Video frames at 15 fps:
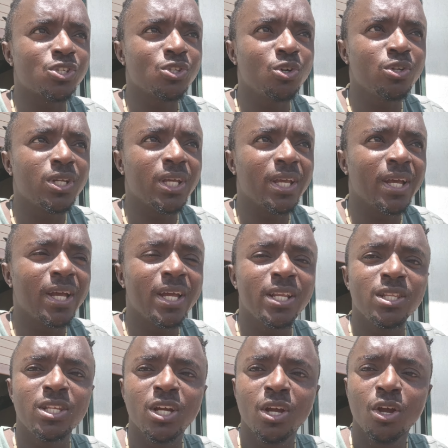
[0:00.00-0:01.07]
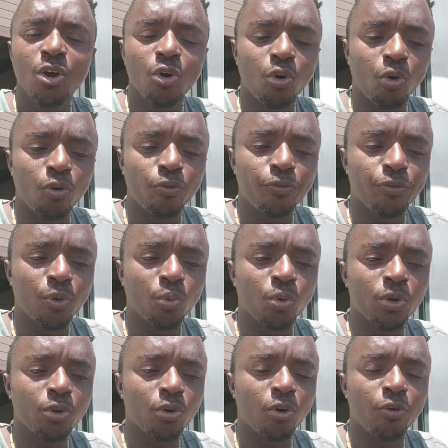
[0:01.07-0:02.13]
not the end of your